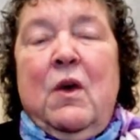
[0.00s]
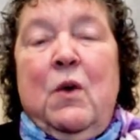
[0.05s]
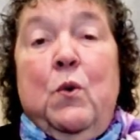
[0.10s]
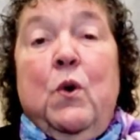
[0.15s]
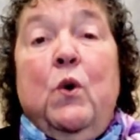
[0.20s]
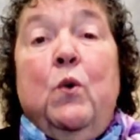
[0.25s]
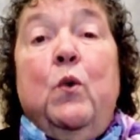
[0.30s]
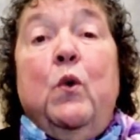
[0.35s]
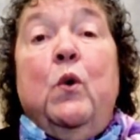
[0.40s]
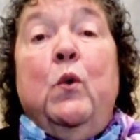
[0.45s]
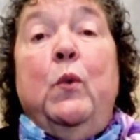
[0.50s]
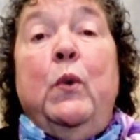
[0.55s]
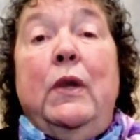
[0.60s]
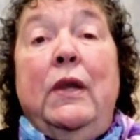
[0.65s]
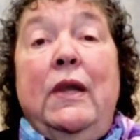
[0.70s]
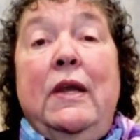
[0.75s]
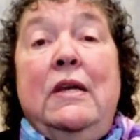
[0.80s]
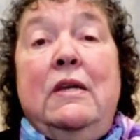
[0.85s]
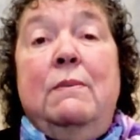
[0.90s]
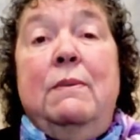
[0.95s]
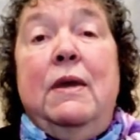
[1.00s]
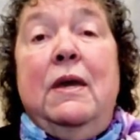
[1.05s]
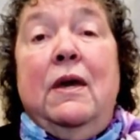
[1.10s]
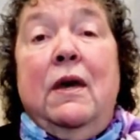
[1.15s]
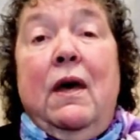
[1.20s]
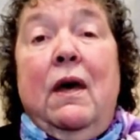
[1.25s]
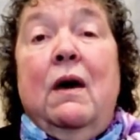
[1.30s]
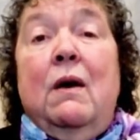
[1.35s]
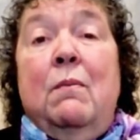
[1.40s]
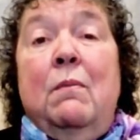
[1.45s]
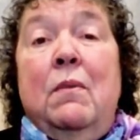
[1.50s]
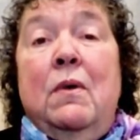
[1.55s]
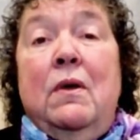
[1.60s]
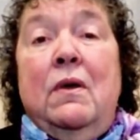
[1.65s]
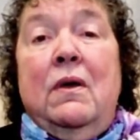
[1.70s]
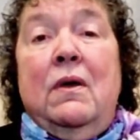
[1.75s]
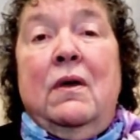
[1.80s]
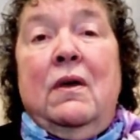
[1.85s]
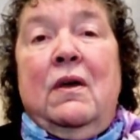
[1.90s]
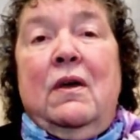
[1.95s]
where we're willing to become
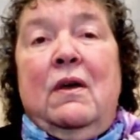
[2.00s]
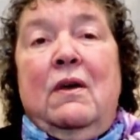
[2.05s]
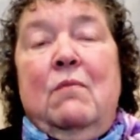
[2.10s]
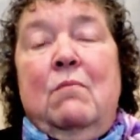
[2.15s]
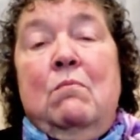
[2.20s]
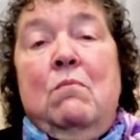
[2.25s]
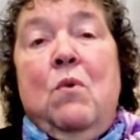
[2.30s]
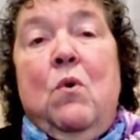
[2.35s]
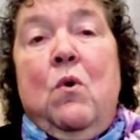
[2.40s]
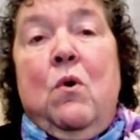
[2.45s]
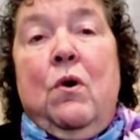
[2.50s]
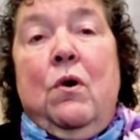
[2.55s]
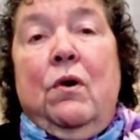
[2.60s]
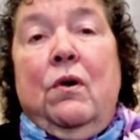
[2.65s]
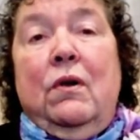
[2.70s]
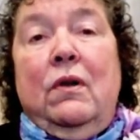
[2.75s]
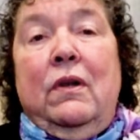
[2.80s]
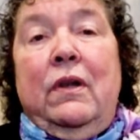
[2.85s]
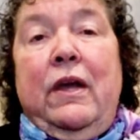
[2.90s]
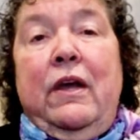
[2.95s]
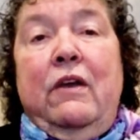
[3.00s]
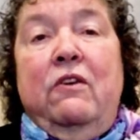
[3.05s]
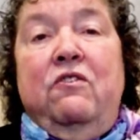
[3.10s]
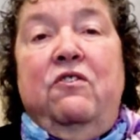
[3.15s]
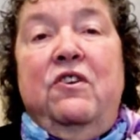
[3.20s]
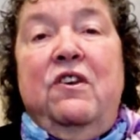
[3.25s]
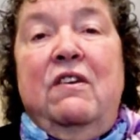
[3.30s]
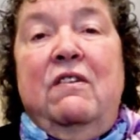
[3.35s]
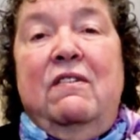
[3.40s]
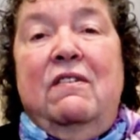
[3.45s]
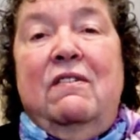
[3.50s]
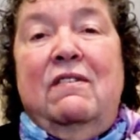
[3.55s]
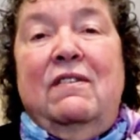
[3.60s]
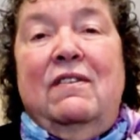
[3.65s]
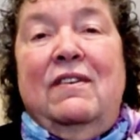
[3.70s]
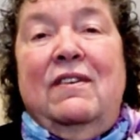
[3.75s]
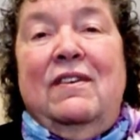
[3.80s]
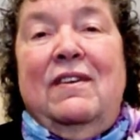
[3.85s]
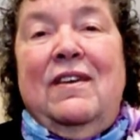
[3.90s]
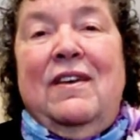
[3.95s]
more like
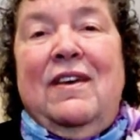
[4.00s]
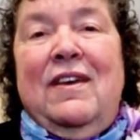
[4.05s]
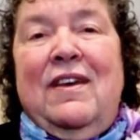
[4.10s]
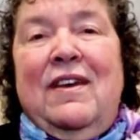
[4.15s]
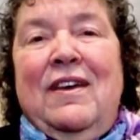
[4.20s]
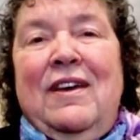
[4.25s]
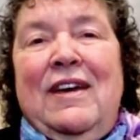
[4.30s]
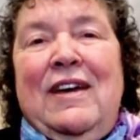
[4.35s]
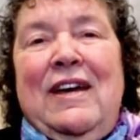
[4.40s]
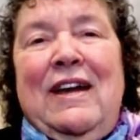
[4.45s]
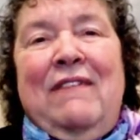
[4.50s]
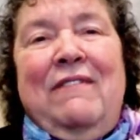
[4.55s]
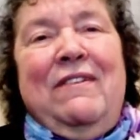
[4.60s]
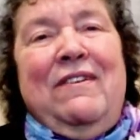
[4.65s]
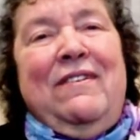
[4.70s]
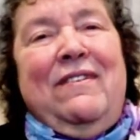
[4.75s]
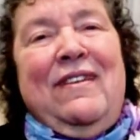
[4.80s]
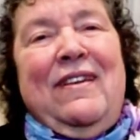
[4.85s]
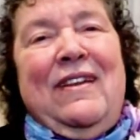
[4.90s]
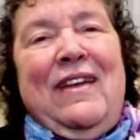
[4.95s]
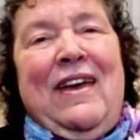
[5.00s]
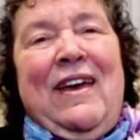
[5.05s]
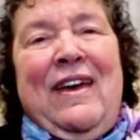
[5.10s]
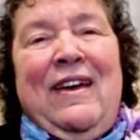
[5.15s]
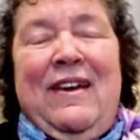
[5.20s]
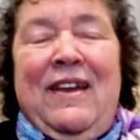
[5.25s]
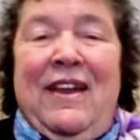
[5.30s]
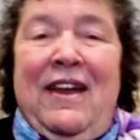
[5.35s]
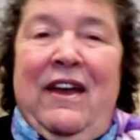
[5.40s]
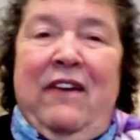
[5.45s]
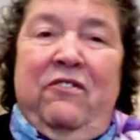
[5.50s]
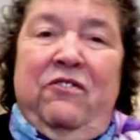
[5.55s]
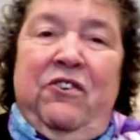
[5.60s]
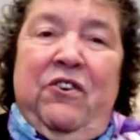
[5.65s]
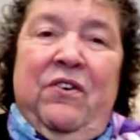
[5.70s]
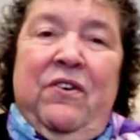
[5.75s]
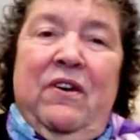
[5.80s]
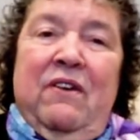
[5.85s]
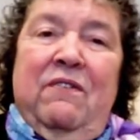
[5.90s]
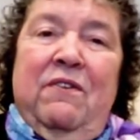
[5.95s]
Jesus. And I'm just going to ask
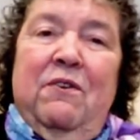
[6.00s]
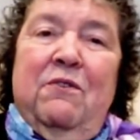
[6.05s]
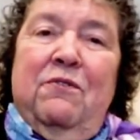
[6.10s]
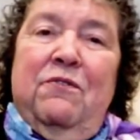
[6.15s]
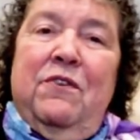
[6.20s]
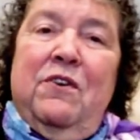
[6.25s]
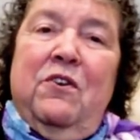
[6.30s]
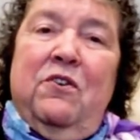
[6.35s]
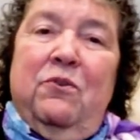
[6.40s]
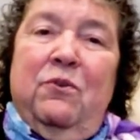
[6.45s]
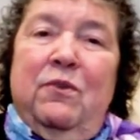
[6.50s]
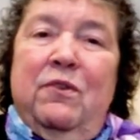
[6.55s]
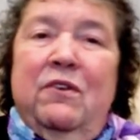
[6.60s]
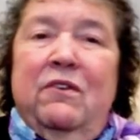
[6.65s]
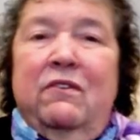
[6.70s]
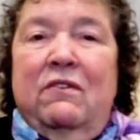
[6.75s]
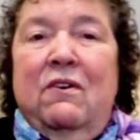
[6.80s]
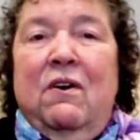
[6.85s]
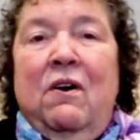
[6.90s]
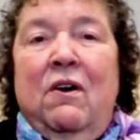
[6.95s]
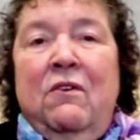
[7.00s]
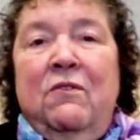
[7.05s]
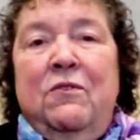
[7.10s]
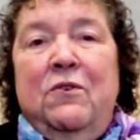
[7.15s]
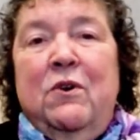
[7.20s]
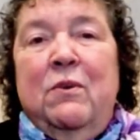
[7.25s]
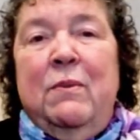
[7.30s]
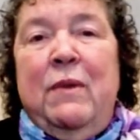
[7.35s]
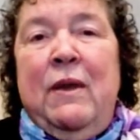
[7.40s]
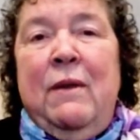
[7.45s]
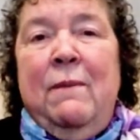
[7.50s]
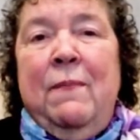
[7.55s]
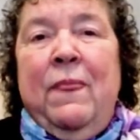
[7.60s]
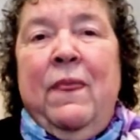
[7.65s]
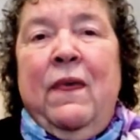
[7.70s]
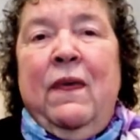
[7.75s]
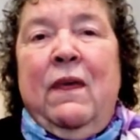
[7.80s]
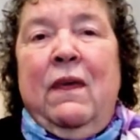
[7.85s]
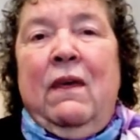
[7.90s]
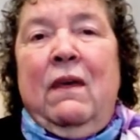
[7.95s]
Jerry if he'll finish with this song for me
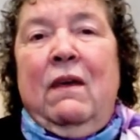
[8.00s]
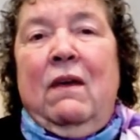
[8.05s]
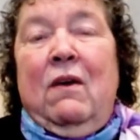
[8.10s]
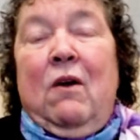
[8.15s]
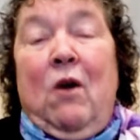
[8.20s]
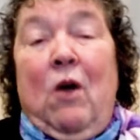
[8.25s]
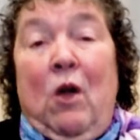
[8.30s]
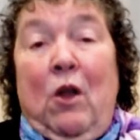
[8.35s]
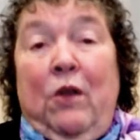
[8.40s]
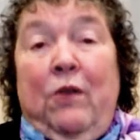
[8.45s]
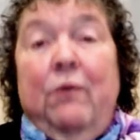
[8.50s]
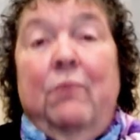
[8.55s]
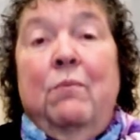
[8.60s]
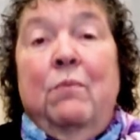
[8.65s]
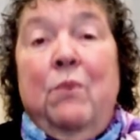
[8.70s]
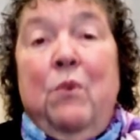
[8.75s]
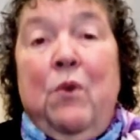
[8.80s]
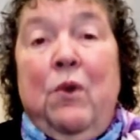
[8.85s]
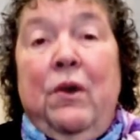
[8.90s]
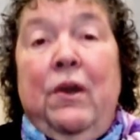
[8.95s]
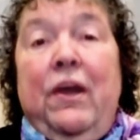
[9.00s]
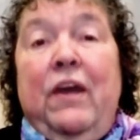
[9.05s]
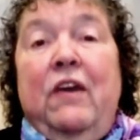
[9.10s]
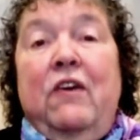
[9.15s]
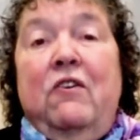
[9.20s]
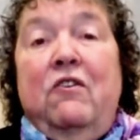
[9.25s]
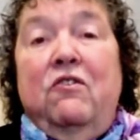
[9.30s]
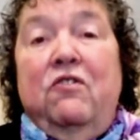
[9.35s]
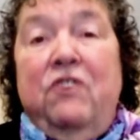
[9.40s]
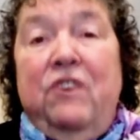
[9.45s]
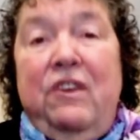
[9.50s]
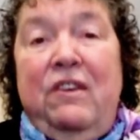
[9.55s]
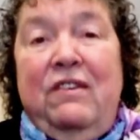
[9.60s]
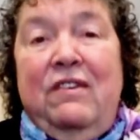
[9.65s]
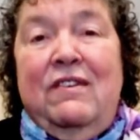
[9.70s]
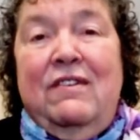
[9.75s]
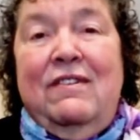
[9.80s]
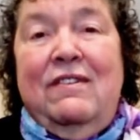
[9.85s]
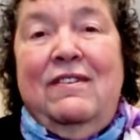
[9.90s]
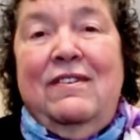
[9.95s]
called More Like
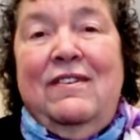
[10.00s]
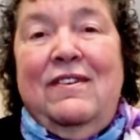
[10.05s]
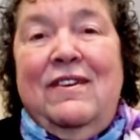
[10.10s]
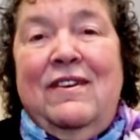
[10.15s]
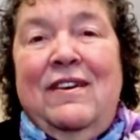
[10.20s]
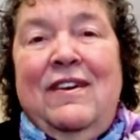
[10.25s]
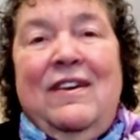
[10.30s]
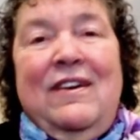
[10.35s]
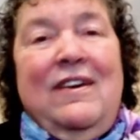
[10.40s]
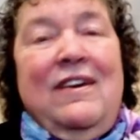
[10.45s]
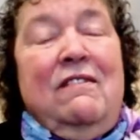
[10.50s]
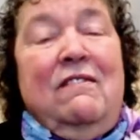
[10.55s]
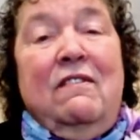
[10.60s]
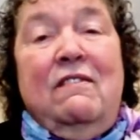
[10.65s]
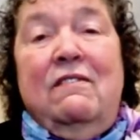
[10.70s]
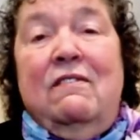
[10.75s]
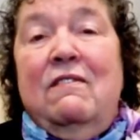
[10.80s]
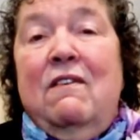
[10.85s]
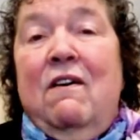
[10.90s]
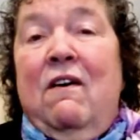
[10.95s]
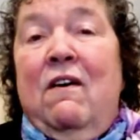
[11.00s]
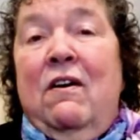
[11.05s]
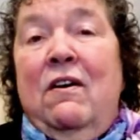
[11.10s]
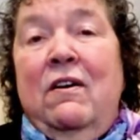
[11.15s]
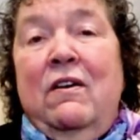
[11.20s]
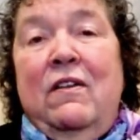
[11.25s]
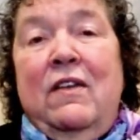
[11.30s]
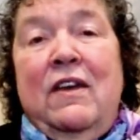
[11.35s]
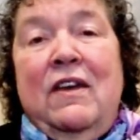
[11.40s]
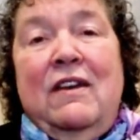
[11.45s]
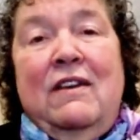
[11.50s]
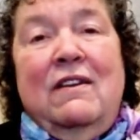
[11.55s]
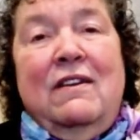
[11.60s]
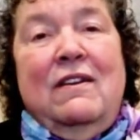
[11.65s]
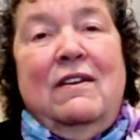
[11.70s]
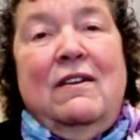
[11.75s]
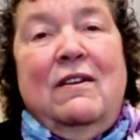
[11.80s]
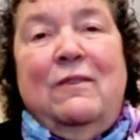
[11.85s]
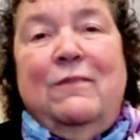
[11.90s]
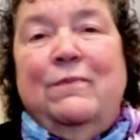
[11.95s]
Jesus. It's a song that
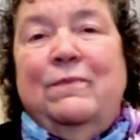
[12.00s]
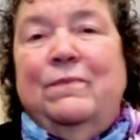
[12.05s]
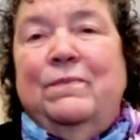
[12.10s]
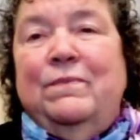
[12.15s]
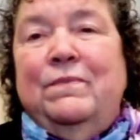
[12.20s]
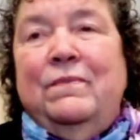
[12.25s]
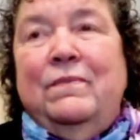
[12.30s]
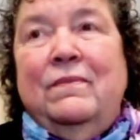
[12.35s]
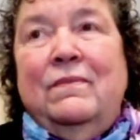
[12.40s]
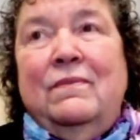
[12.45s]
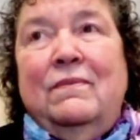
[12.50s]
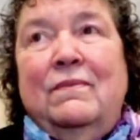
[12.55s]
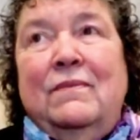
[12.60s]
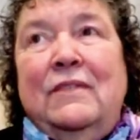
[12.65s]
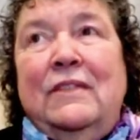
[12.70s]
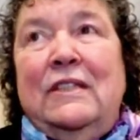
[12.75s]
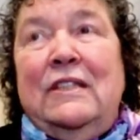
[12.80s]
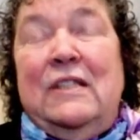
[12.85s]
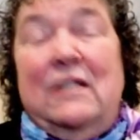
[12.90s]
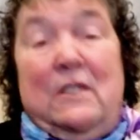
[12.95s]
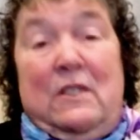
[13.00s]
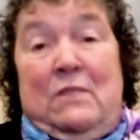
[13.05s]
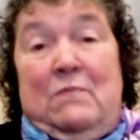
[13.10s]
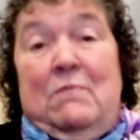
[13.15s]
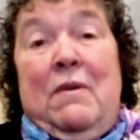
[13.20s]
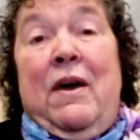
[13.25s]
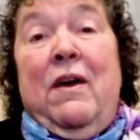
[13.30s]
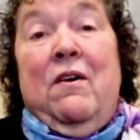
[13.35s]
is my